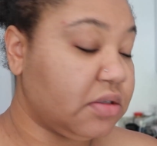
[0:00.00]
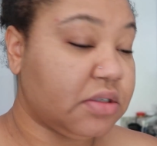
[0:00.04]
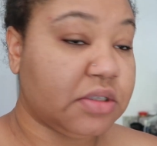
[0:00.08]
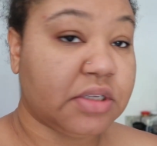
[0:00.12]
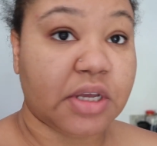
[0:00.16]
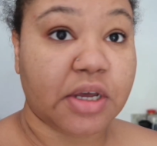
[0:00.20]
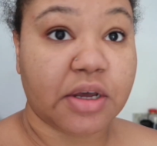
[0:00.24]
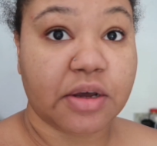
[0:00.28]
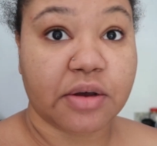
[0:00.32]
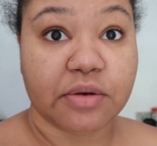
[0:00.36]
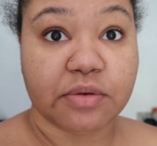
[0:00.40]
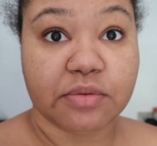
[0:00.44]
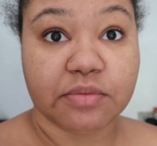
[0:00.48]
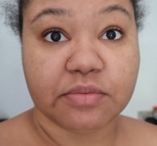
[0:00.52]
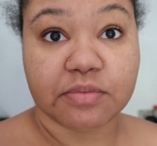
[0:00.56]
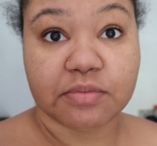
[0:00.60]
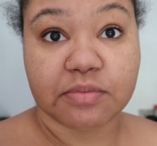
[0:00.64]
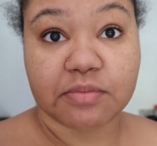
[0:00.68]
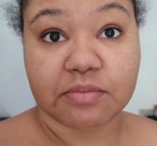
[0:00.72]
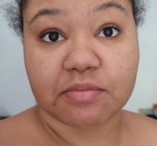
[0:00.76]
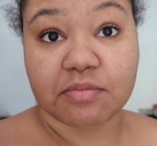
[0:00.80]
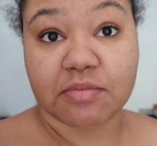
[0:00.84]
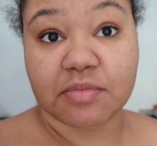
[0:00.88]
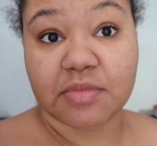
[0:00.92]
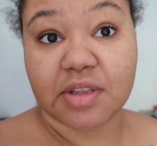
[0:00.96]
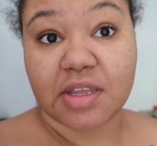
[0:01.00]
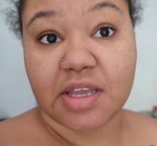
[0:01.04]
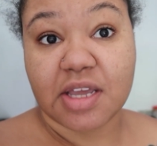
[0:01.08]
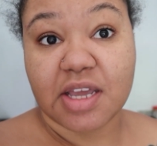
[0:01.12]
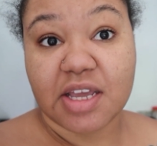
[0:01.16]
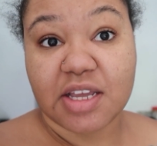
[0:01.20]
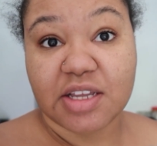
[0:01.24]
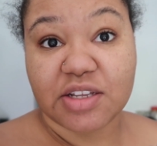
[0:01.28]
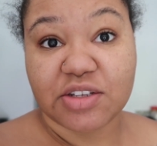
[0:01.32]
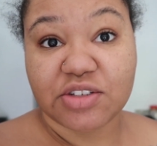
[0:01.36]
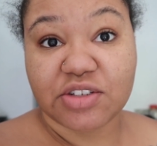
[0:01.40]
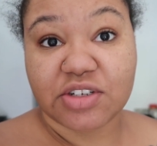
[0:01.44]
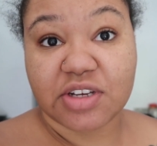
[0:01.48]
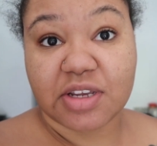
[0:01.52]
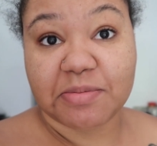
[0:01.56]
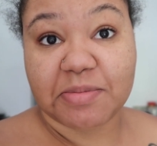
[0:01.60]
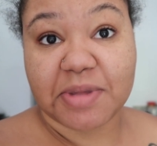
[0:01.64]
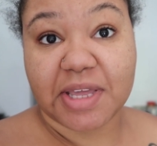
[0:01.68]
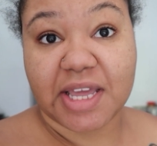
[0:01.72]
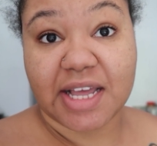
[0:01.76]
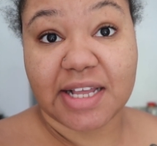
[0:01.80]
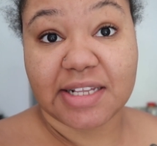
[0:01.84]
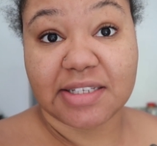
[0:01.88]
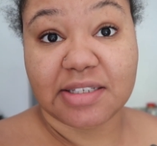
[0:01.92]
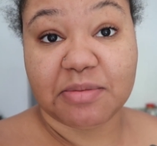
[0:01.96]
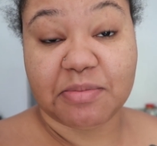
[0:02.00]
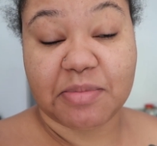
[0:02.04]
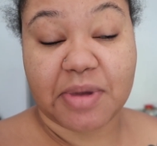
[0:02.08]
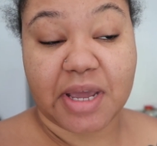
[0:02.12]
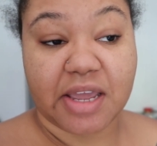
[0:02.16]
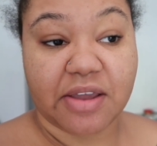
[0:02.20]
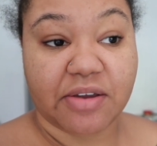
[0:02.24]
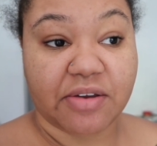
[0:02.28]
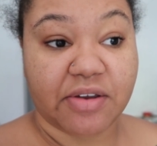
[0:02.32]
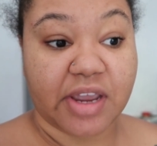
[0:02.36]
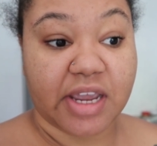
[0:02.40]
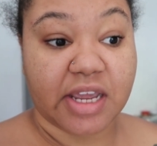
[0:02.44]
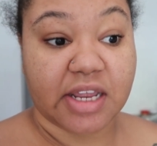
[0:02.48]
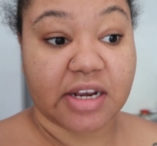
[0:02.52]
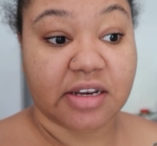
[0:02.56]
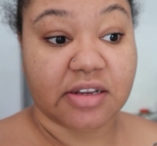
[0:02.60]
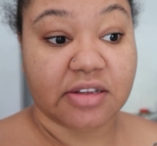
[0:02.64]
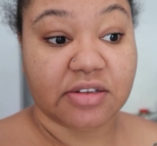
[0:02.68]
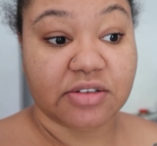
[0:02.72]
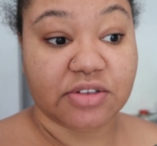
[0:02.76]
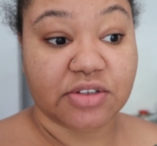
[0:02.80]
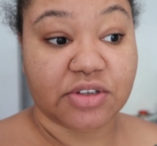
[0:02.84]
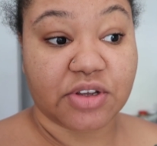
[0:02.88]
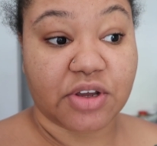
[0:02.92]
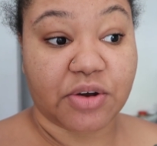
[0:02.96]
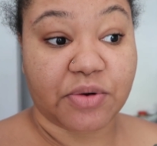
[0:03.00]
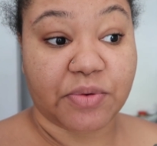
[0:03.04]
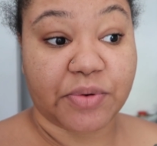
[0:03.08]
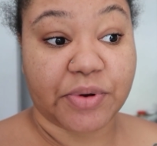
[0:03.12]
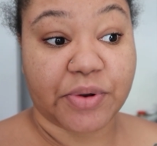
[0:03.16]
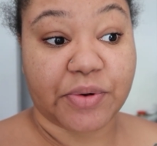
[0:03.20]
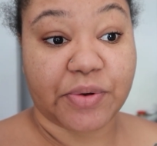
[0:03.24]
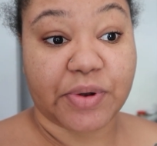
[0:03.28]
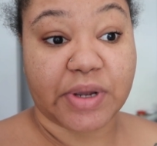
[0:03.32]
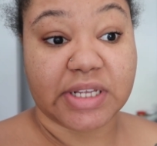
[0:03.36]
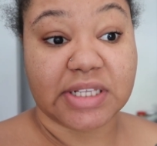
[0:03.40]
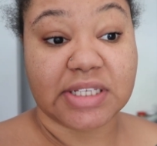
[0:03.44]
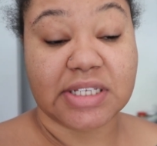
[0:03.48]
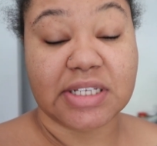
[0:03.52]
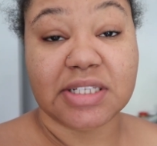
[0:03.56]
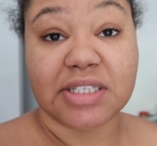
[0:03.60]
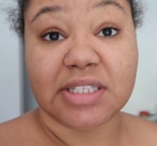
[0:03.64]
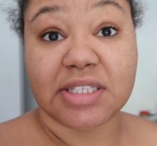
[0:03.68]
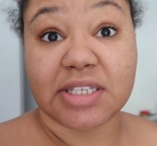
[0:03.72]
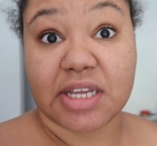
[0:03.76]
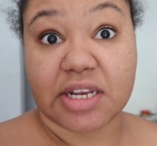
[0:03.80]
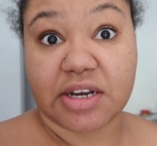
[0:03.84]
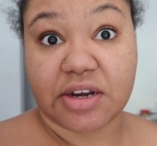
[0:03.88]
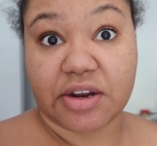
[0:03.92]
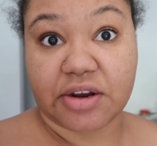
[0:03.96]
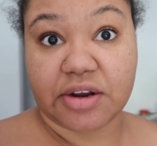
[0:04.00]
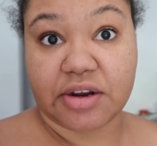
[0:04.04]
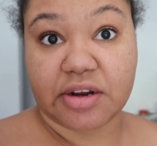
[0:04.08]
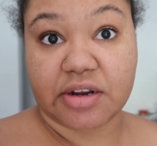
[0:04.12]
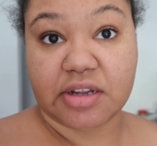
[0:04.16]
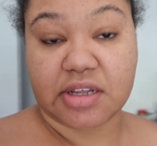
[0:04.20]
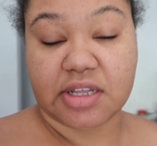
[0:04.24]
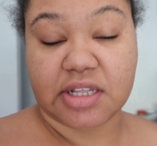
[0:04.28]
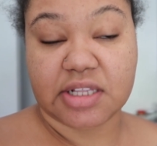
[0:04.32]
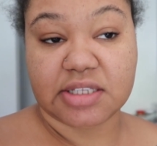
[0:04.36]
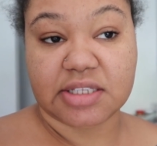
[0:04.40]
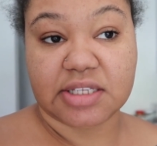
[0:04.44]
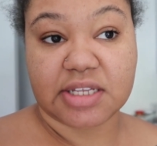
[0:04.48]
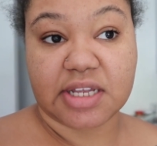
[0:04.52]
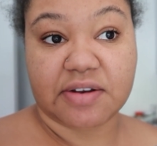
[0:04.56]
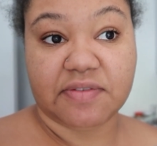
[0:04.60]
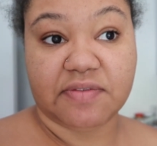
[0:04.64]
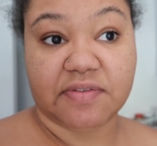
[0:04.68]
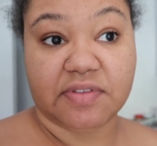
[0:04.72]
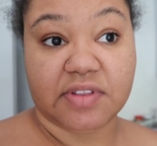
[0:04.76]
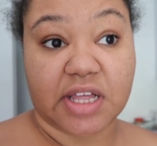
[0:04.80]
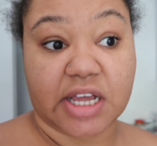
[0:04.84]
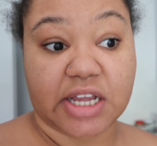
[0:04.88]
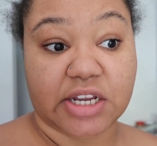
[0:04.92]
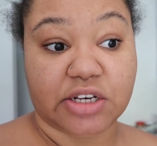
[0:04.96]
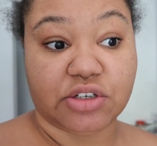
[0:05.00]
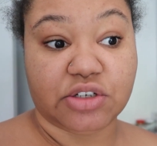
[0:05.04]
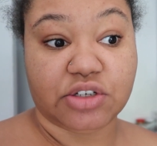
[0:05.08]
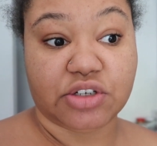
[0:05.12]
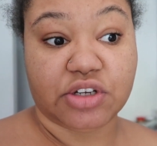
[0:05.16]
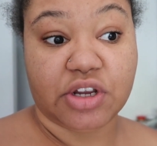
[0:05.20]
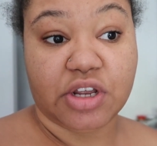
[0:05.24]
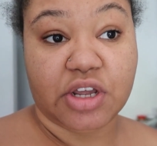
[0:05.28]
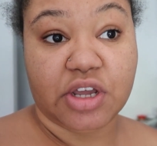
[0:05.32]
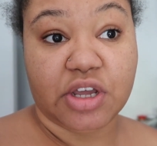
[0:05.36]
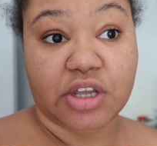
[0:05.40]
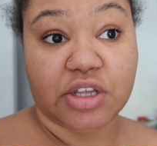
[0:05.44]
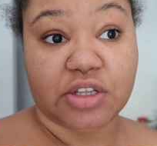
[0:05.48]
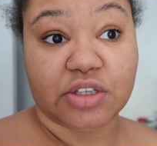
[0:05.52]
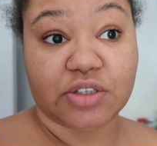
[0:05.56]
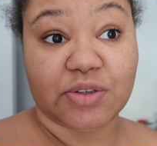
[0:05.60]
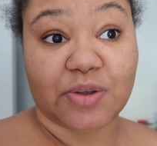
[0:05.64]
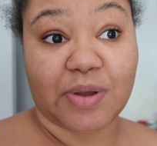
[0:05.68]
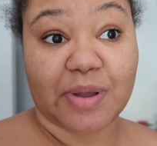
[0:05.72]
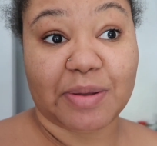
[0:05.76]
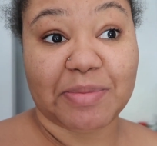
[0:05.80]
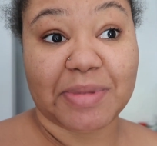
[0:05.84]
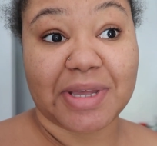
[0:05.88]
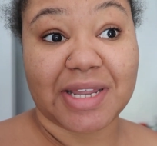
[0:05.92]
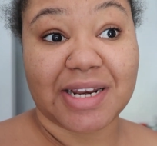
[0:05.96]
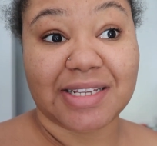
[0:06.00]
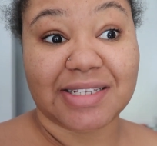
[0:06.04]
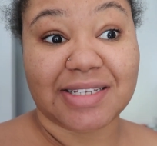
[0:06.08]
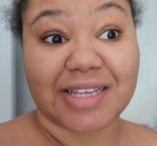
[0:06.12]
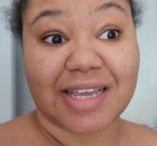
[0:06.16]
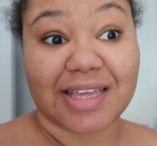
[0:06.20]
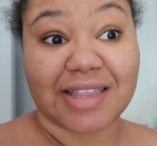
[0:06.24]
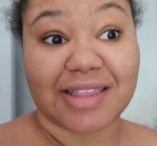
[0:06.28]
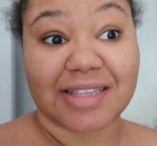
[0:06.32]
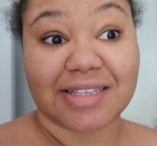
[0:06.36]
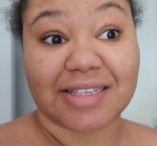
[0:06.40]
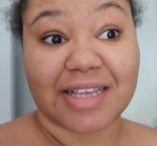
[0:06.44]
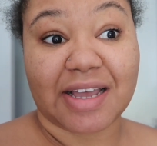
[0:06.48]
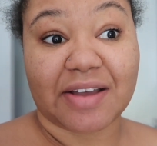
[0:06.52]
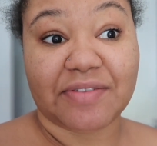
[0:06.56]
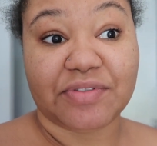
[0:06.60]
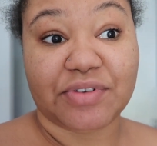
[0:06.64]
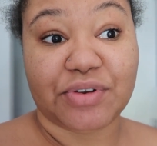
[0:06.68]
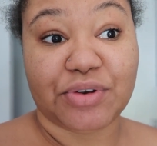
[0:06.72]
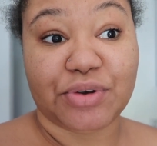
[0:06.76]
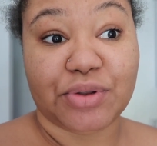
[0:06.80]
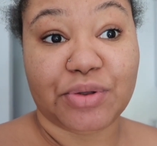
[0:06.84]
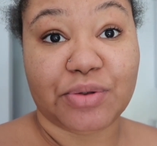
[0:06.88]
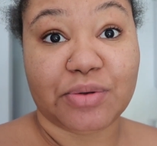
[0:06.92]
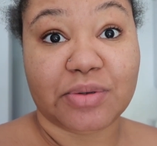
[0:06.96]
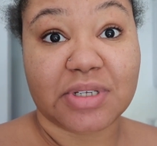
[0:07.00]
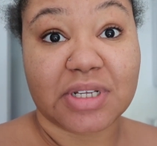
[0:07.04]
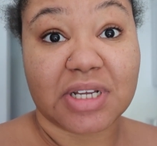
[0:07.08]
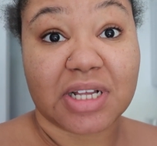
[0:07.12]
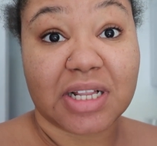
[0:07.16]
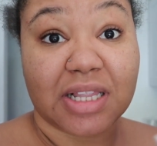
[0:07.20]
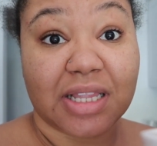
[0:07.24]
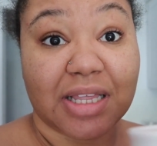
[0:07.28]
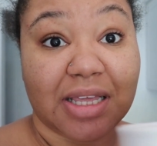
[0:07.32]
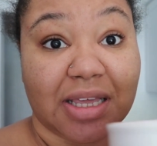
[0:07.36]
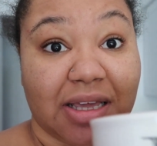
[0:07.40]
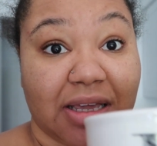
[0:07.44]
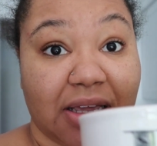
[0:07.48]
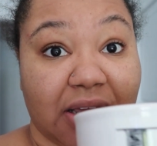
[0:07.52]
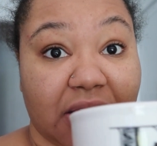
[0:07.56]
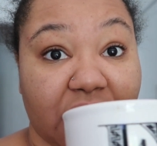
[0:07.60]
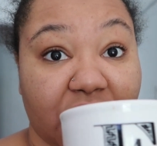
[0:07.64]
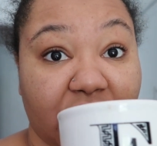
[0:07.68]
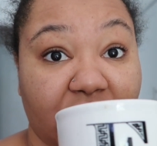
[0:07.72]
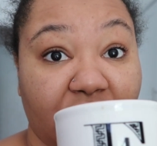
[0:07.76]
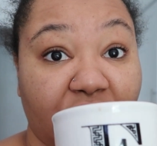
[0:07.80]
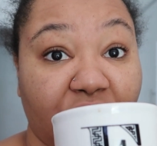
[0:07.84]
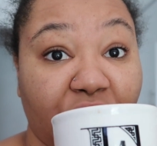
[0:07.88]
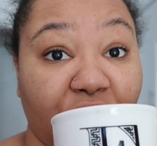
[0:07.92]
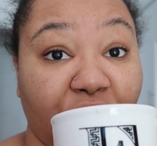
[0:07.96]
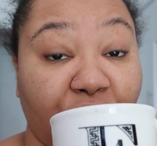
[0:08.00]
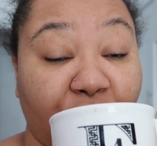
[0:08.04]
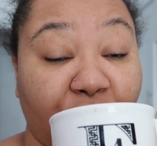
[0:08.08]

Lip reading: So Jamie has a migraine, so we're going to dinner instead of lunch. So I'm gonna take this afternoon to clean.